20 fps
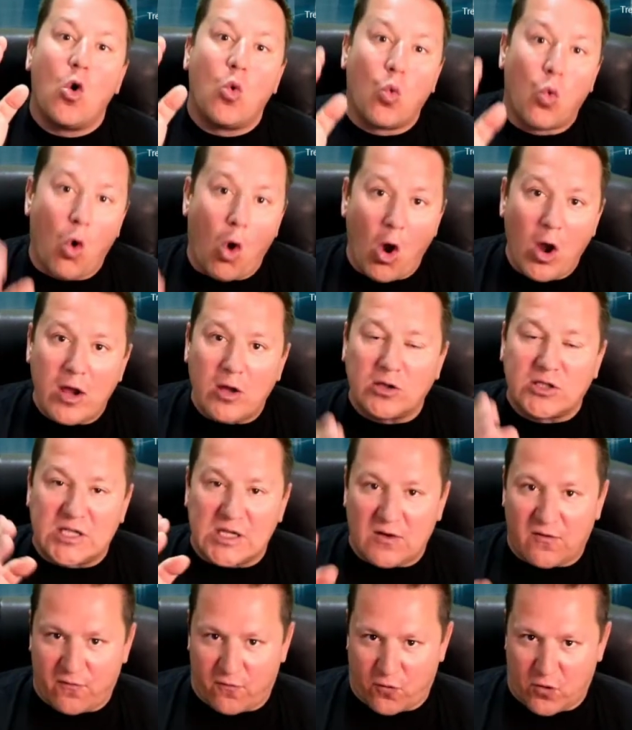
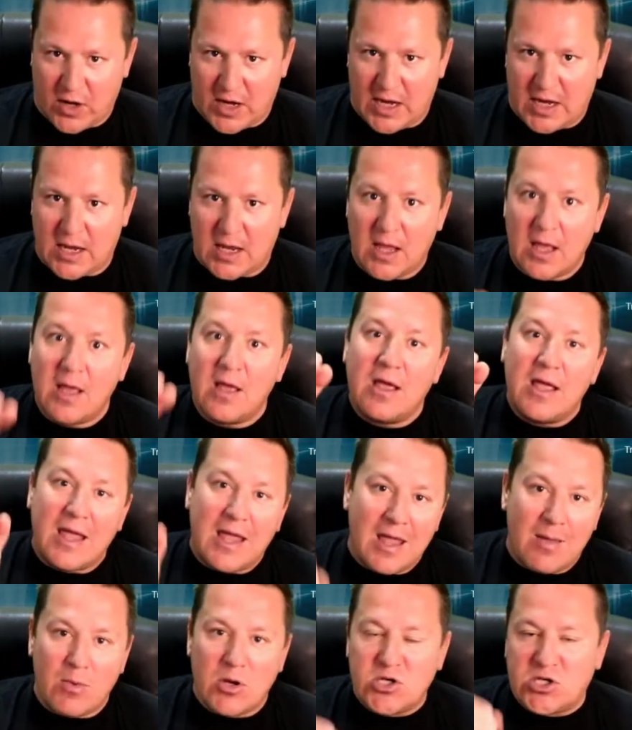royalty-free
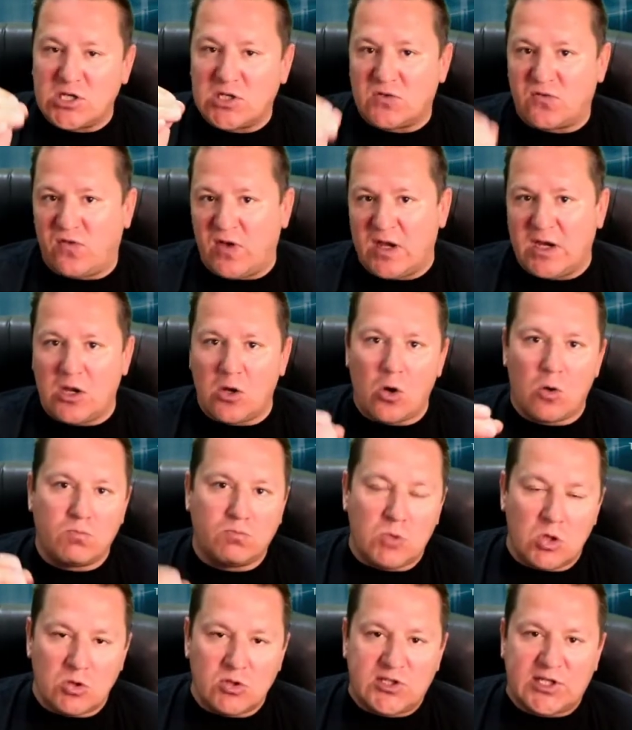images, video,
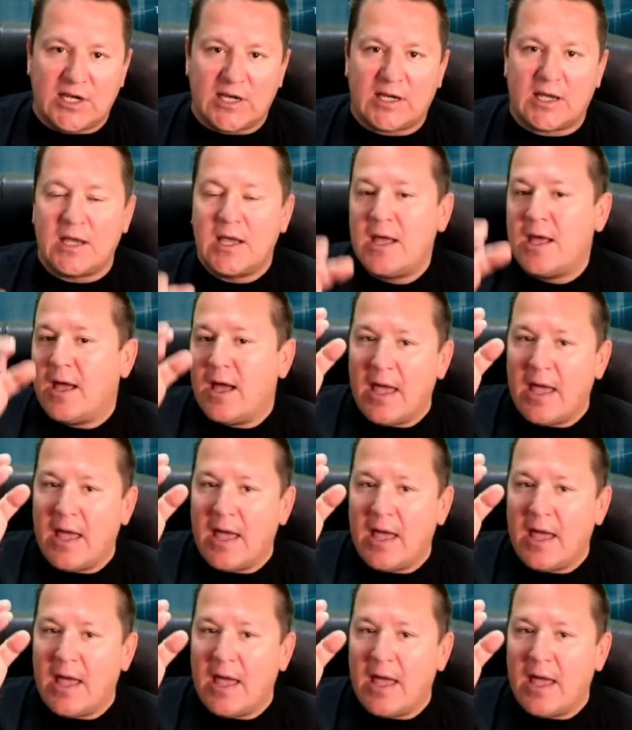music,